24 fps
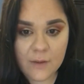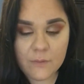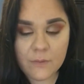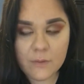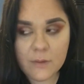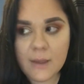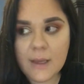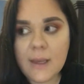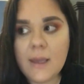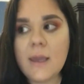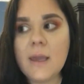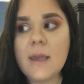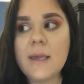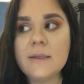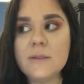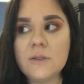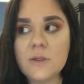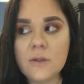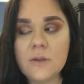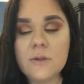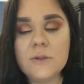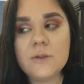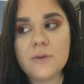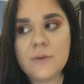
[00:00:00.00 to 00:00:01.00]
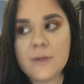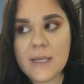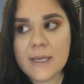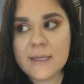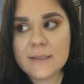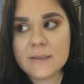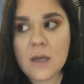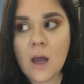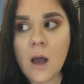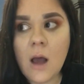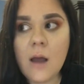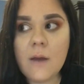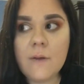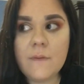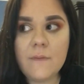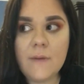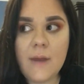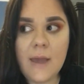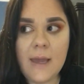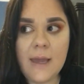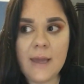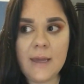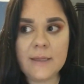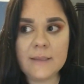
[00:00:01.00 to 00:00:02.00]
Thankfully, he took those 3 days
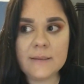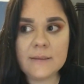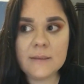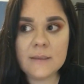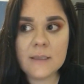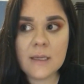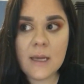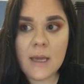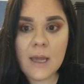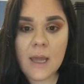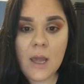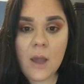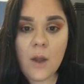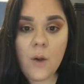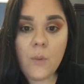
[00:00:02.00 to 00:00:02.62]
off, and